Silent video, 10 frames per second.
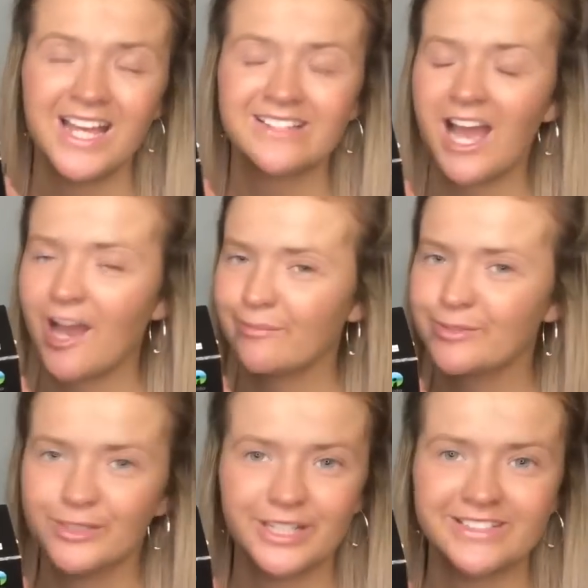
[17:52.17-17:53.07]
It's
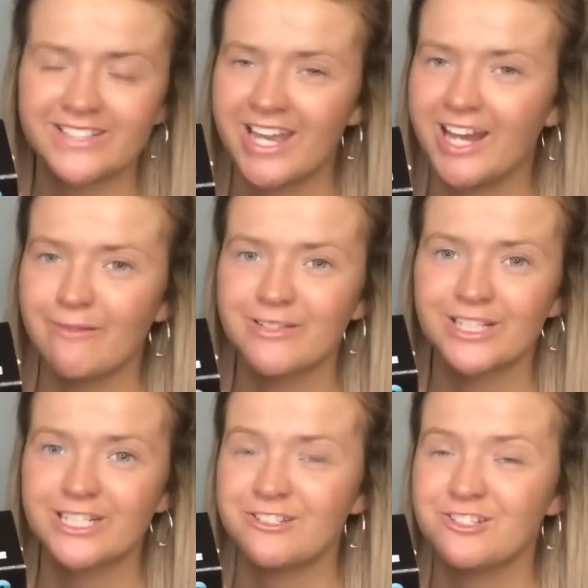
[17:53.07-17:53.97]
absolutely insane. I was
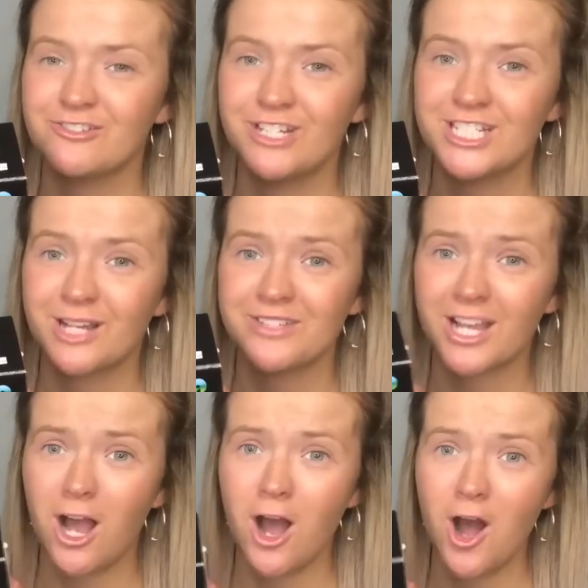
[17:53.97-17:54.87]
literally screeching. I was
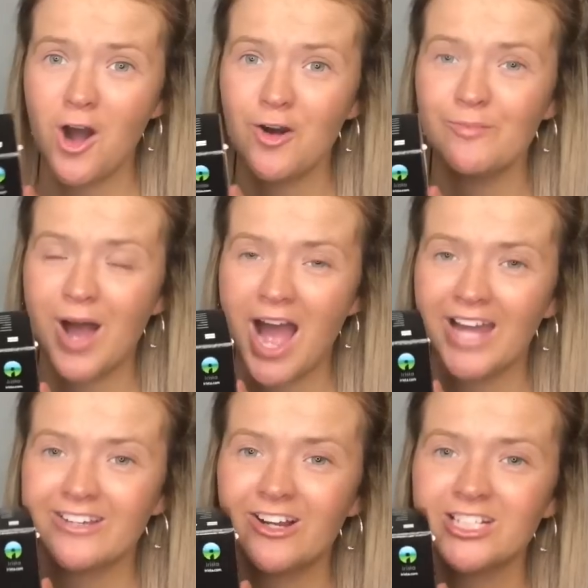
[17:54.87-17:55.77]
like, oh
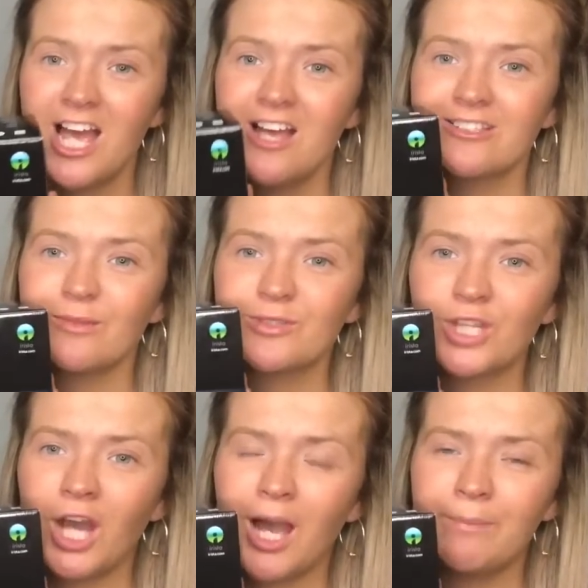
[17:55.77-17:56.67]
my gosh. So I'm
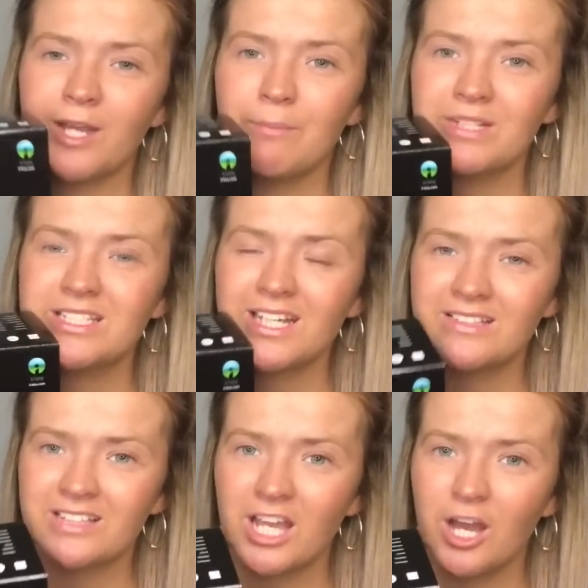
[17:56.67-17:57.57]
so happy. I've been
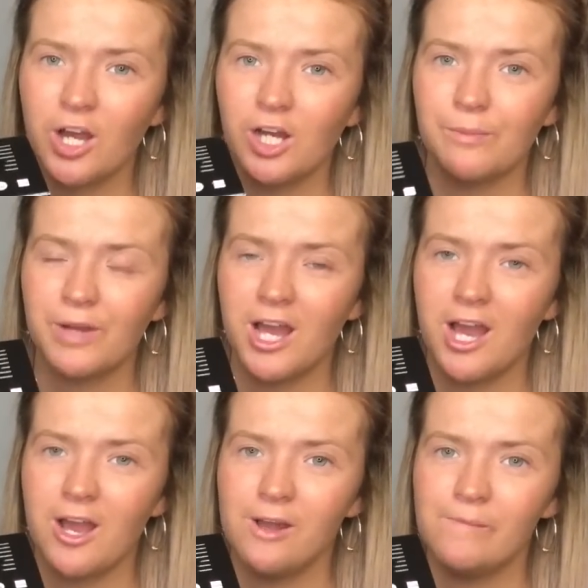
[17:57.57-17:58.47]
setting it up
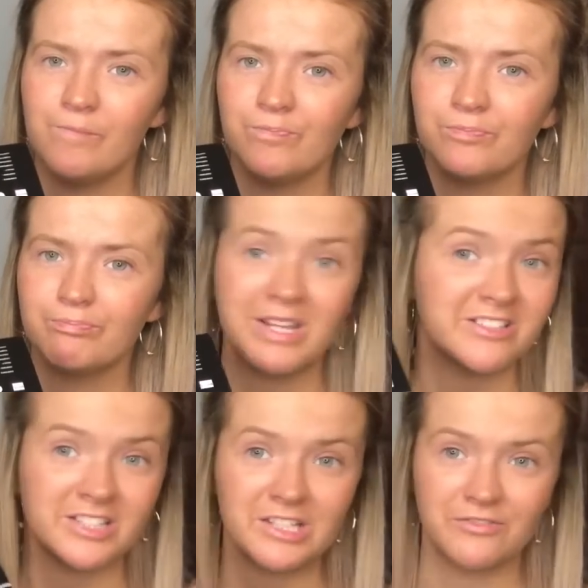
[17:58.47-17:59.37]
um,
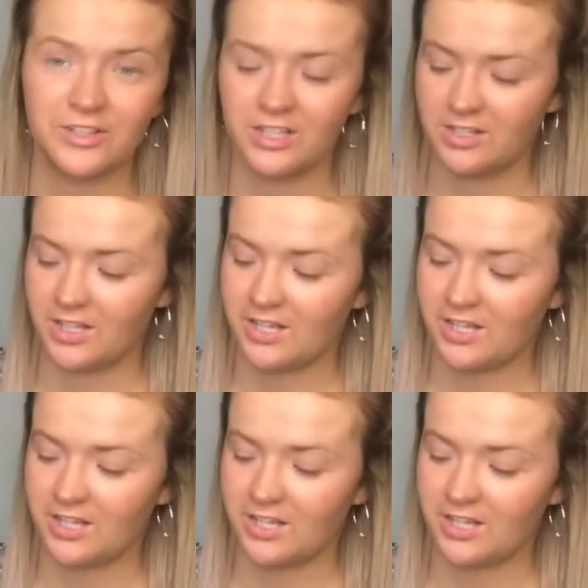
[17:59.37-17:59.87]
basically for the